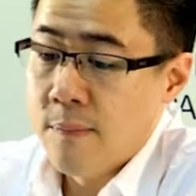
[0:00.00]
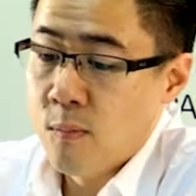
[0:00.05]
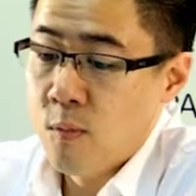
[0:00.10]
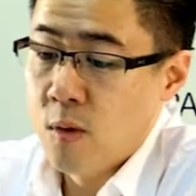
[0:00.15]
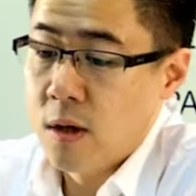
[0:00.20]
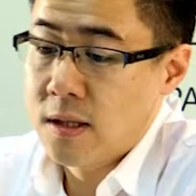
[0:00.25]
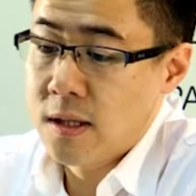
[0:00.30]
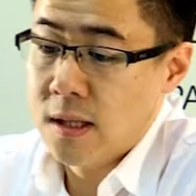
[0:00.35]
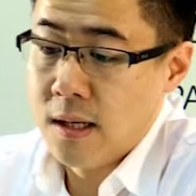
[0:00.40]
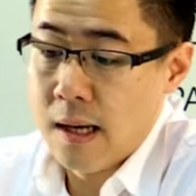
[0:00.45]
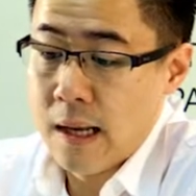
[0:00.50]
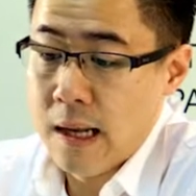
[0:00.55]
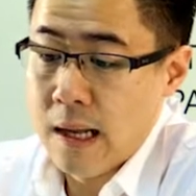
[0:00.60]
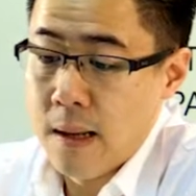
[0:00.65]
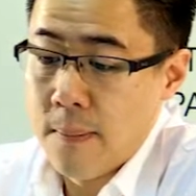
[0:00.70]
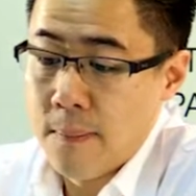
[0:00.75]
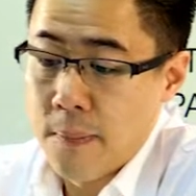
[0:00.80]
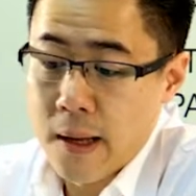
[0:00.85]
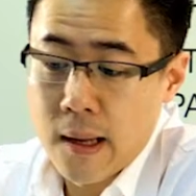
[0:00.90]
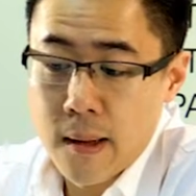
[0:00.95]
Whereas in an
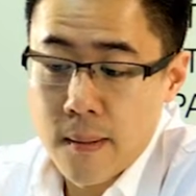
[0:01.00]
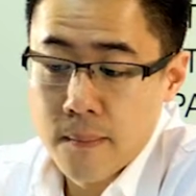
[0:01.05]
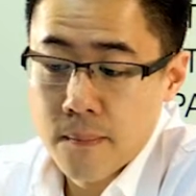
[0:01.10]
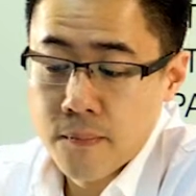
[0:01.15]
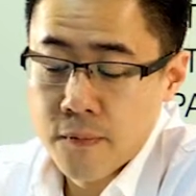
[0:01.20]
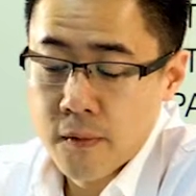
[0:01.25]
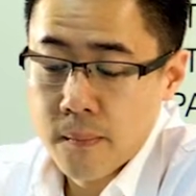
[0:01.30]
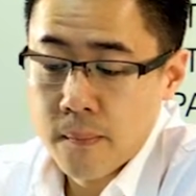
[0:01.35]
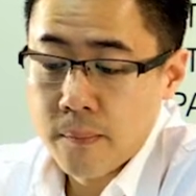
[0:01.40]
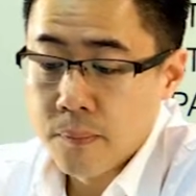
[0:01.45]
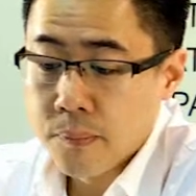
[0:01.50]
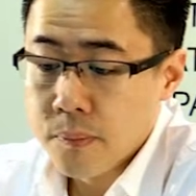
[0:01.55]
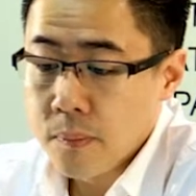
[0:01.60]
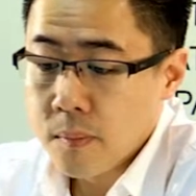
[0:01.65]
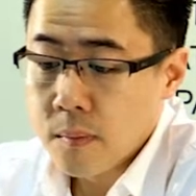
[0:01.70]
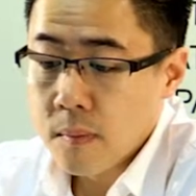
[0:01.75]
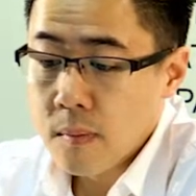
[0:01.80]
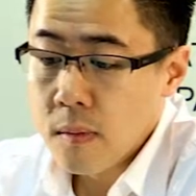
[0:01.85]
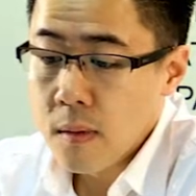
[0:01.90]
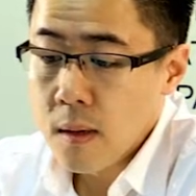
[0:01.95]
E-beam,
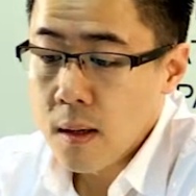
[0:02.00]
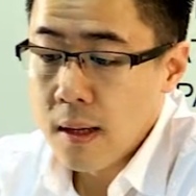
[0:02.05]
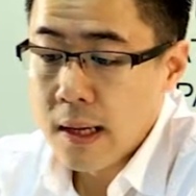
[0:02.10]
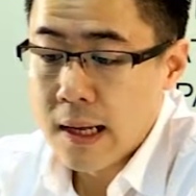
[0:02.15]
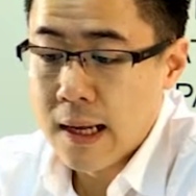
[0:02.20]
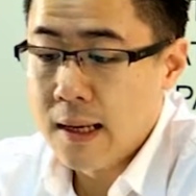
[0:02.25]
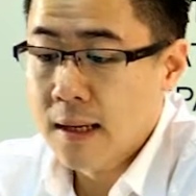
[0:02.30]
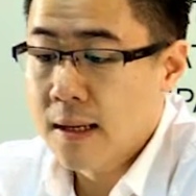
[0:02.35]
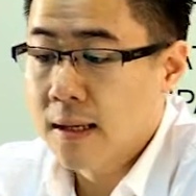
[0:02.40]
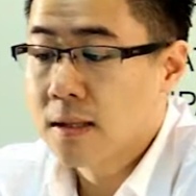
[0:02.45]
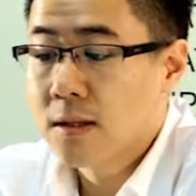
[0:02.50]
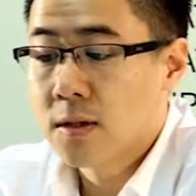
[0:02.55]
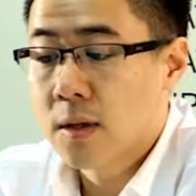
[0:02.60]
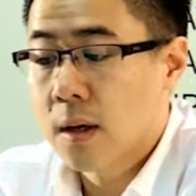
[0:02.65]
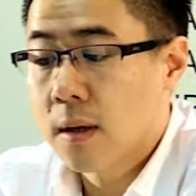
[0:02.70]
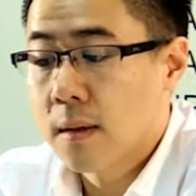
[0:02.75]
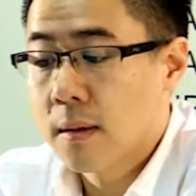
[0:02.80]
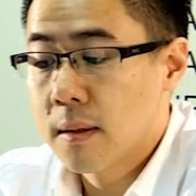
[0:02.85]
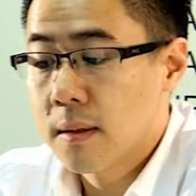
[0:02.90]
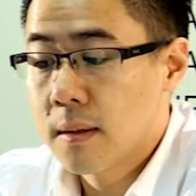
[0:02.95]
heat is
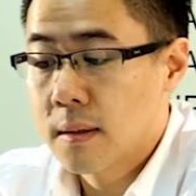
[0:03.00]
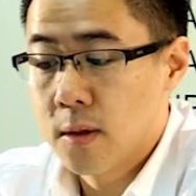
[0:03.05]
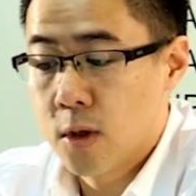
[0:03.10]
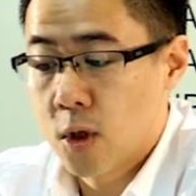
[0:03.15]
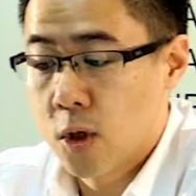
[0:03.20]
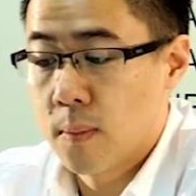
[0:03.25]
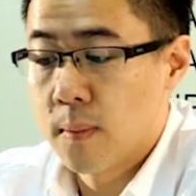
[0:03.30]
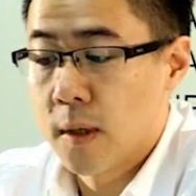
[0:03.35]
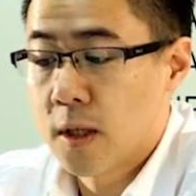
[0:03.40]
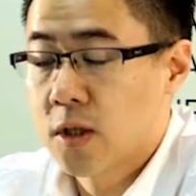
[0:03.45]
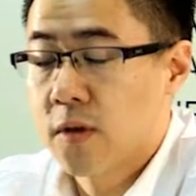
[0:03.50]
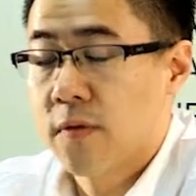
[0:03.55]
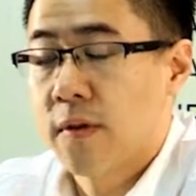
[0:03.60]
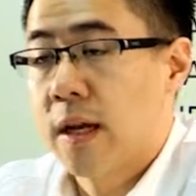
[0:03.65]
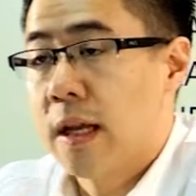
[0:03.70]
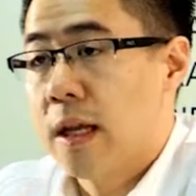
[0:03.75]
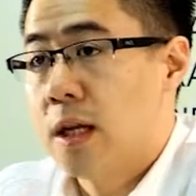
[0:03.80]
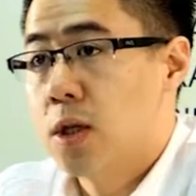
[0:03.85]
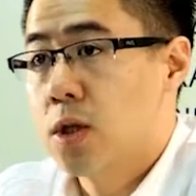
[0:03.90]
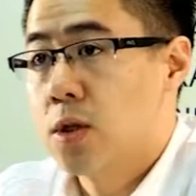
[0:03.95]
not too much of
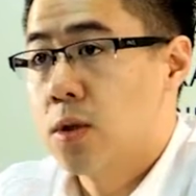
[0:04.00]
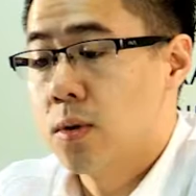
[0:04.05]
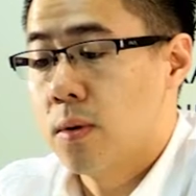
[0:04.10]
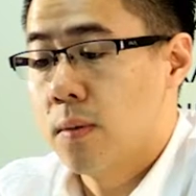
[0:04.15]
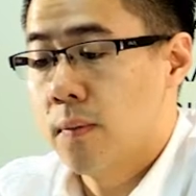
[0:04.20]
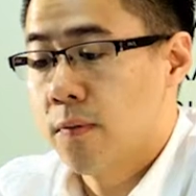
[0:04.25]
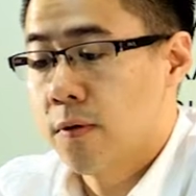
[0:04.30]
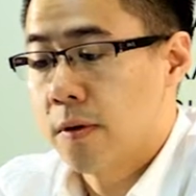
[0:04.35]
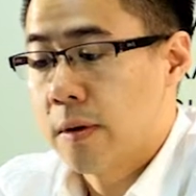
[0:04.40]
an issue.